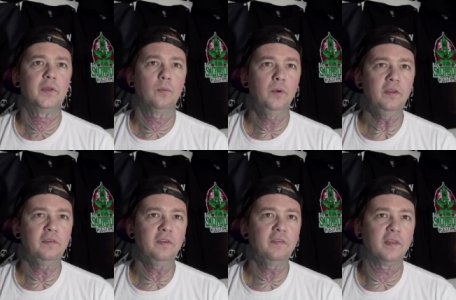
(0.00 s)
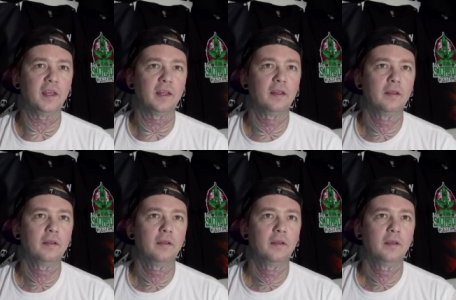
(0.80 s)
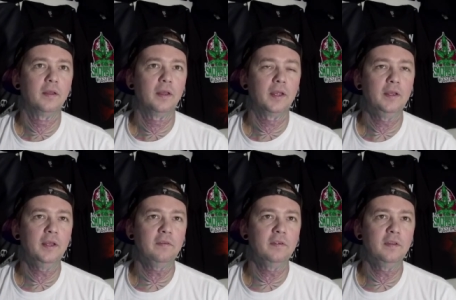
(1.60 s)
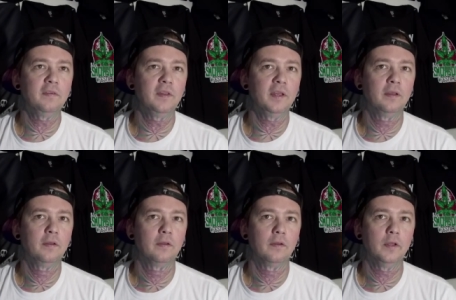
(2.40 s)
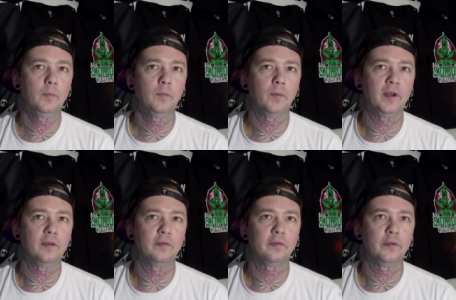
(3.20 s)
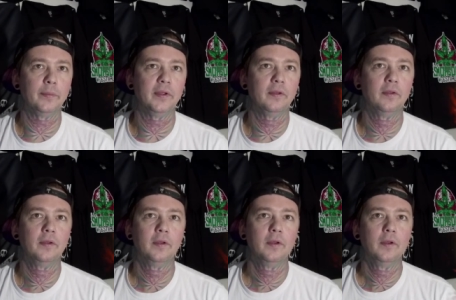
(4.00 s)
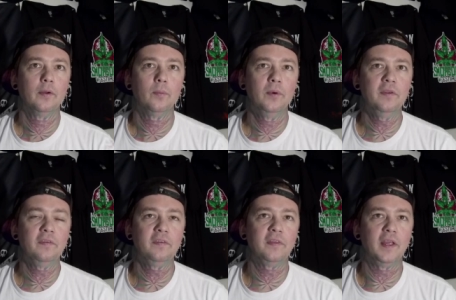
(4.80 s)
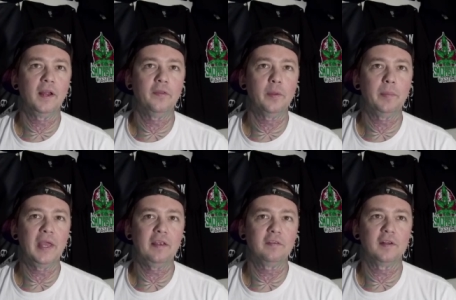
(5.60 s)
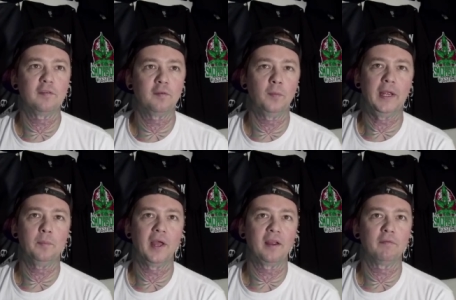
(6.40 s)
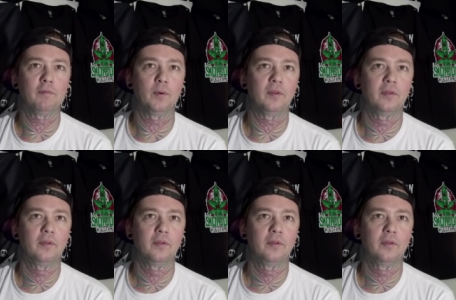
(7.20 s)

What is this thing? Can you guys see this thing? Well, let me rewind it just a little bit. What is this thing on the bass that's swinging back and forth?